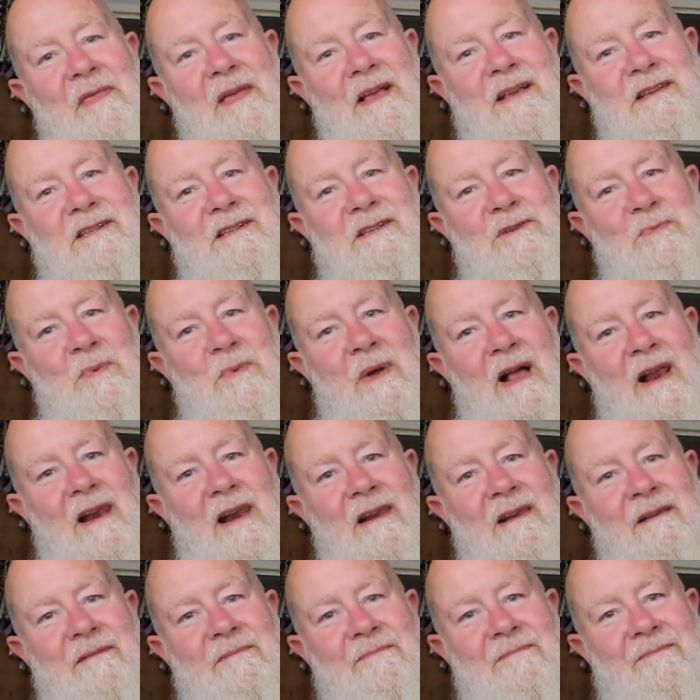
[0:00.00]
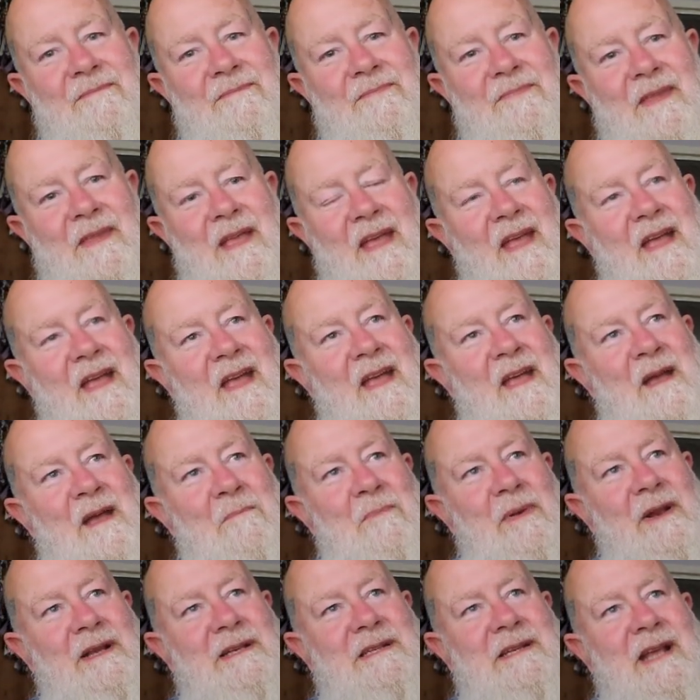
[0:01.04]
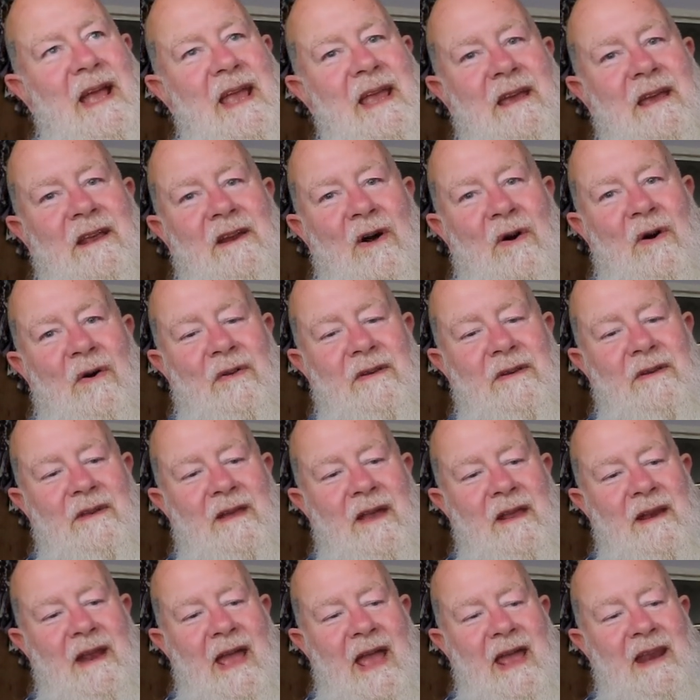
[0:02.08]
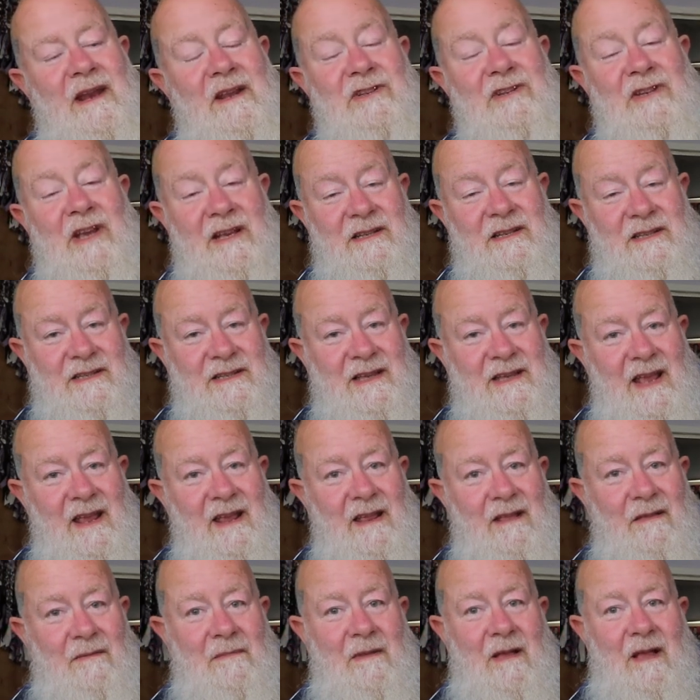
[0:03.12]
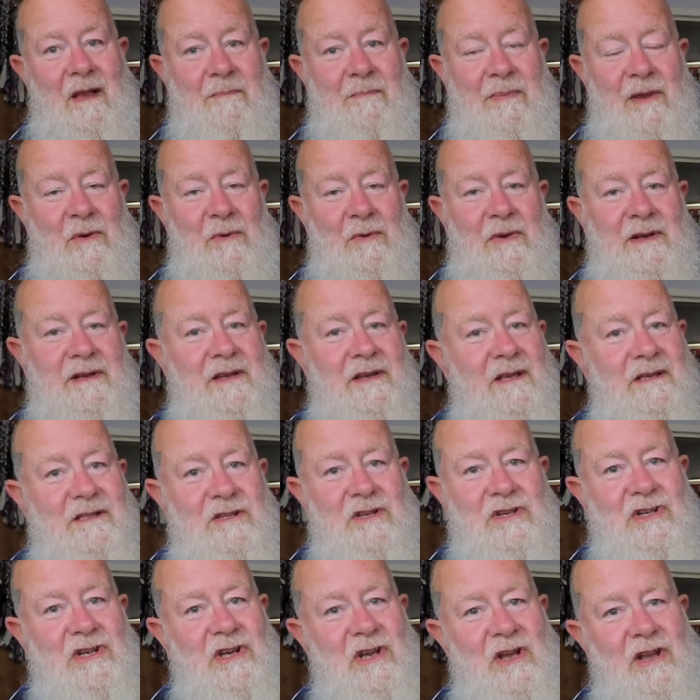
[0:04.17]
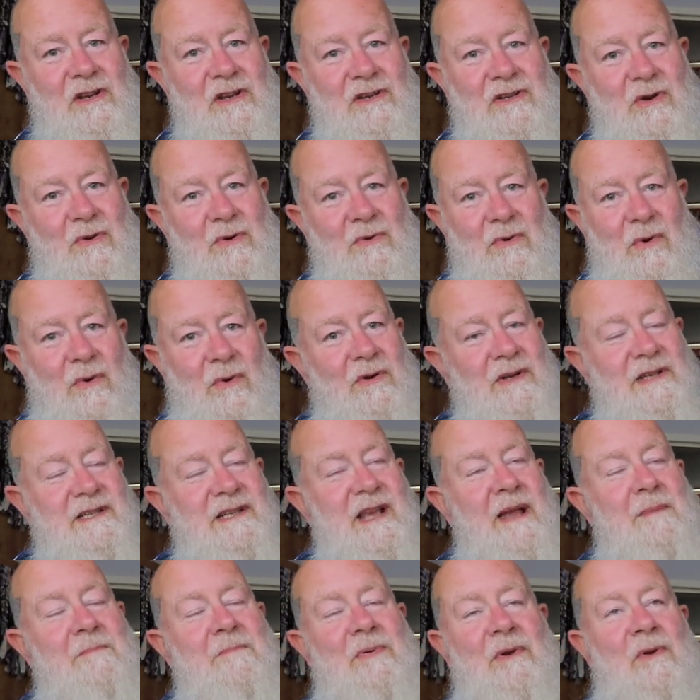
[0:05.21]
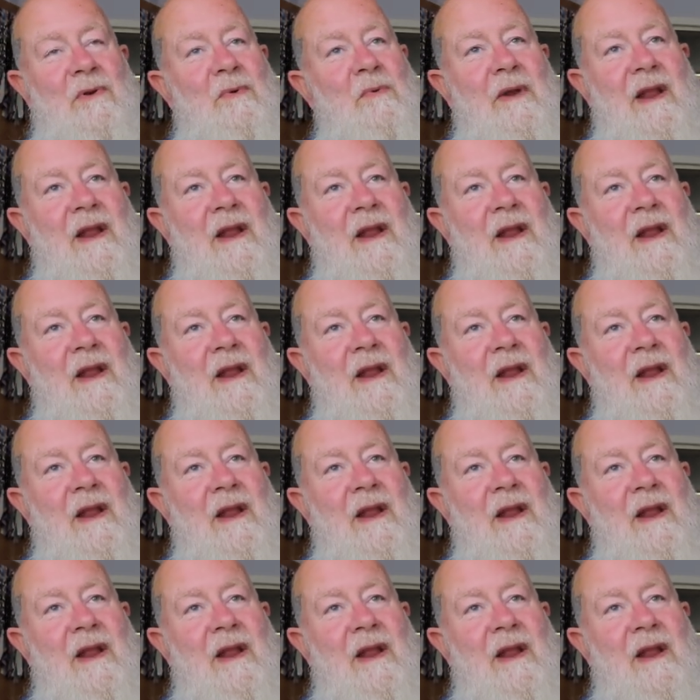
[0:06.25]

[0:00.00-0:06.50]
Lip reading: things as well. But it's taken on an energy, as I say, a building does, a church or a temple or